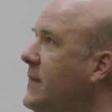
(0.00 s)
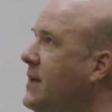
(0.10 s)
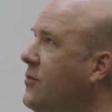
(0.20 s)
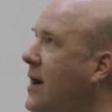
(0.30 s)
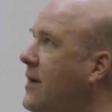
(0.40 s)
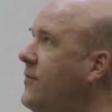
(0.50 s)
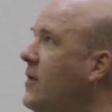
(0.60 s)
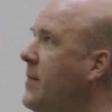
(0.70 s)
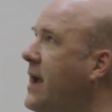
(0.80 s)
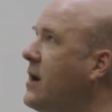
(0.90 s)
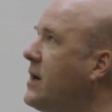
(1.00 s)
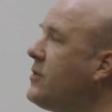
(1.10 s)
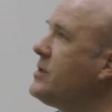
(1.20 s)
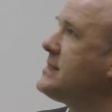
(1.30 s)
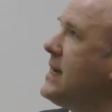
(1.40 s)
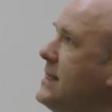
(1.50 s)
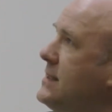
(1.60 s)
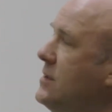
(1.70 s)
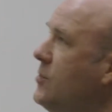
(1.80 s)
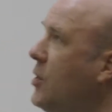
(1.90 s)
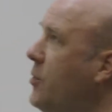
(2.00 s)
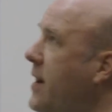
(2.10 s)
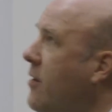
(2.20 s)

They're derived from megakaryocyte in the bone